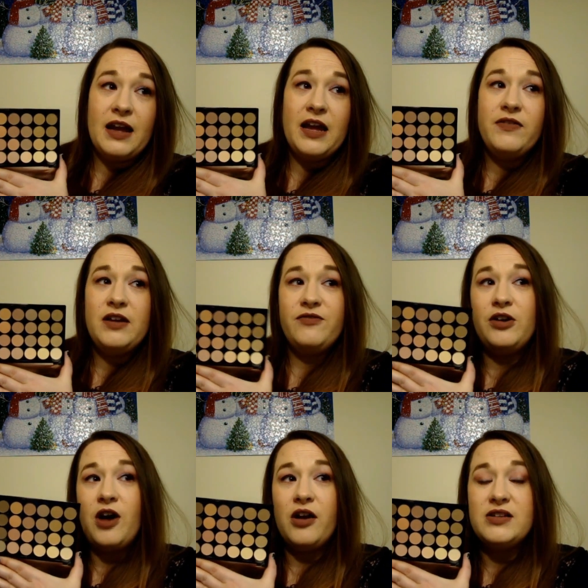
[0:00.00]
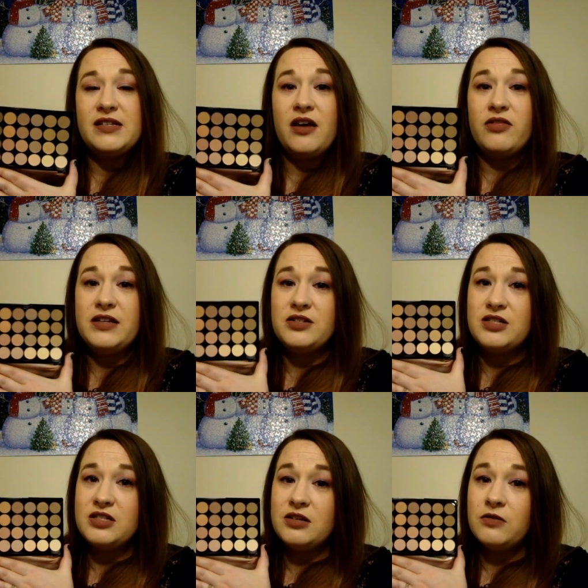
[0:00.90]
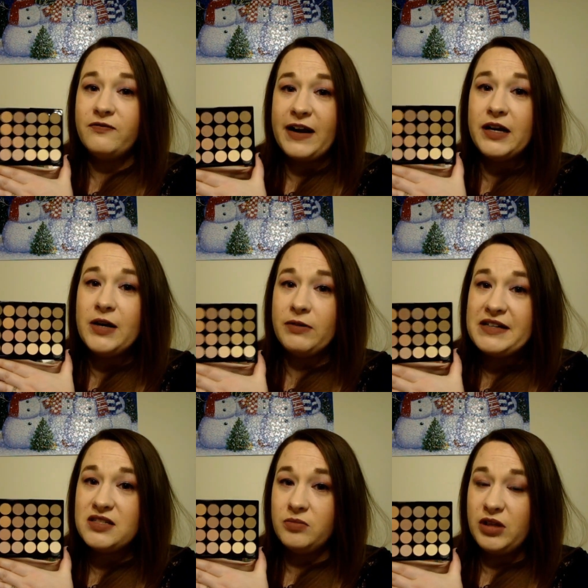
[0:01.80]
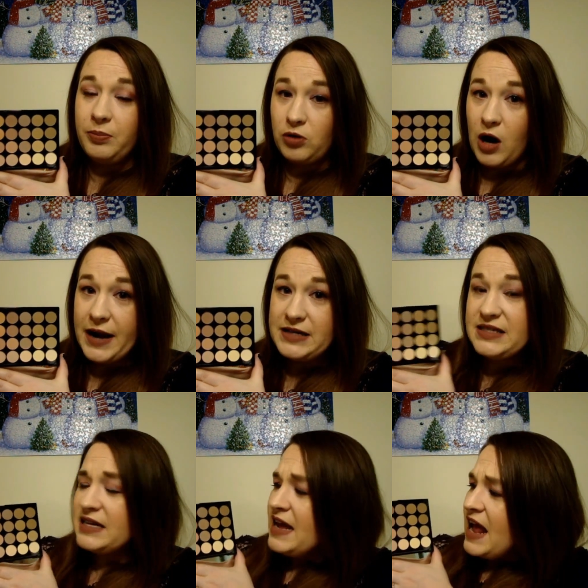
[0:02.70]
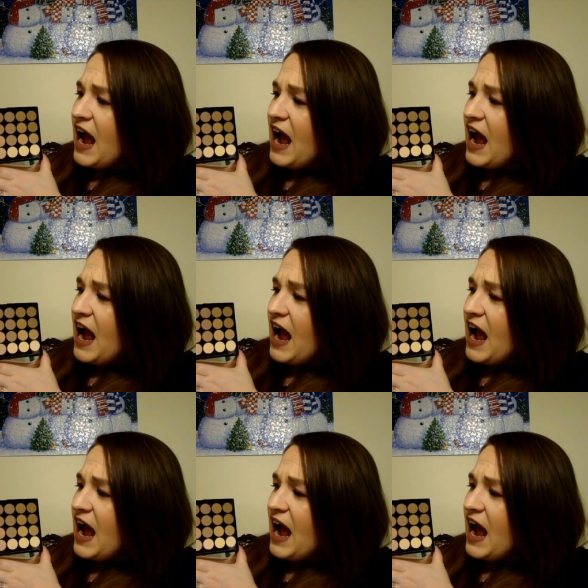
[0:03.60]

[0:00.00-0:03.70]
Even if they're not on sale, these are still very reasonably priced.